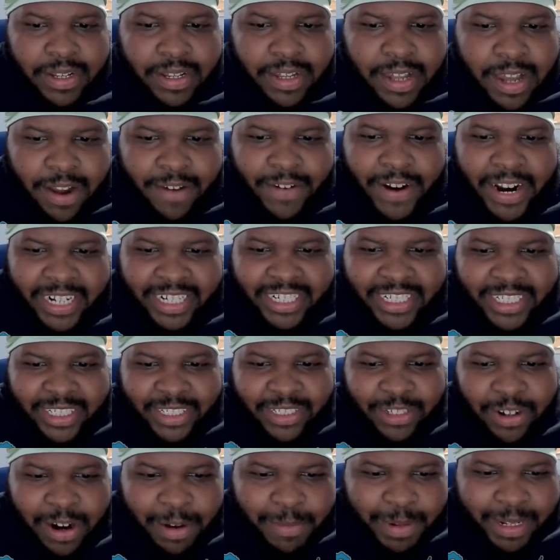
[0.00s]
all right,
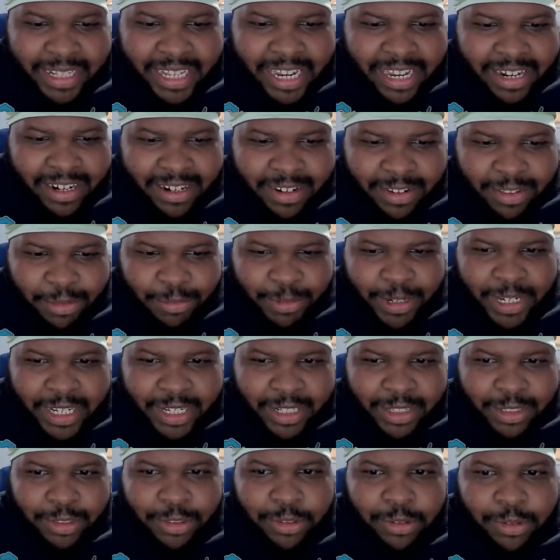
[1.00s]
sorry about that.
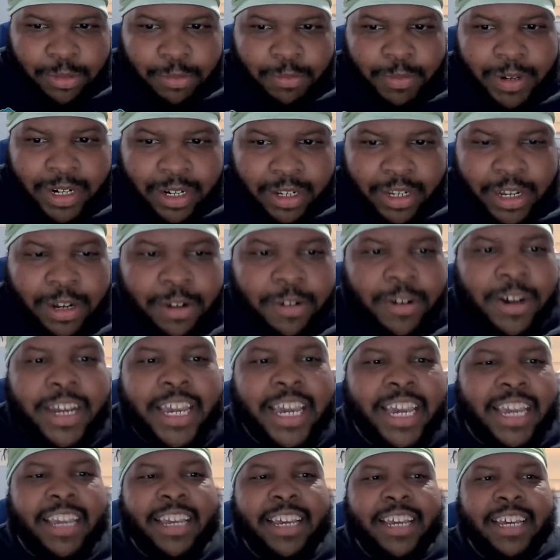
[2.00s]
3, 2, 1, go.
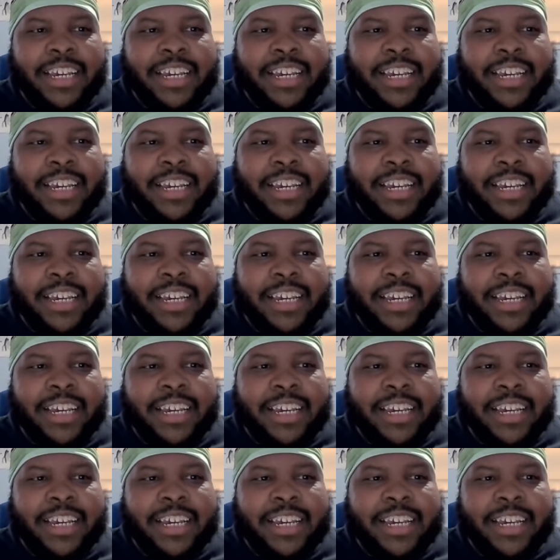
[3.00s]
Okay.